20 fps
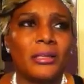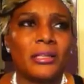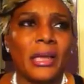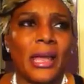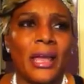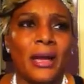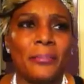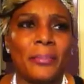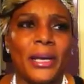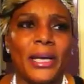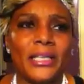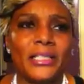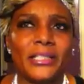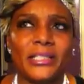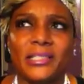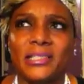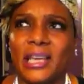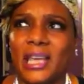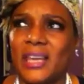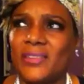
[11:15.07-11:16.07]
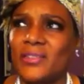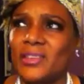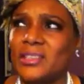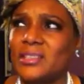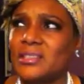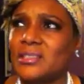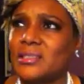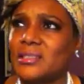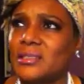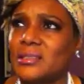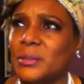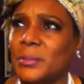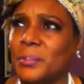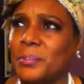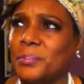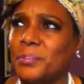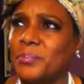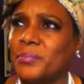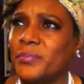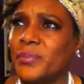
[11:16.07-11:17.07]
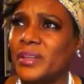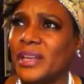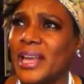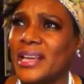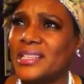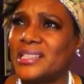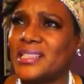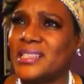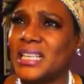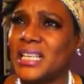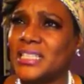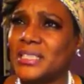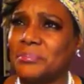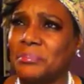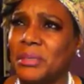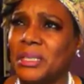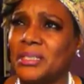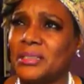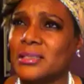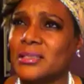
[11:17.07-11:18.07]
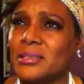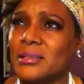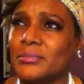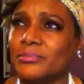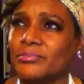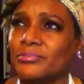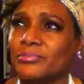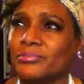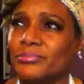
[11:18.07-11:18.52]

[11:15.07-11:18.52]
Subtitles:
have money to savings for like 6 months.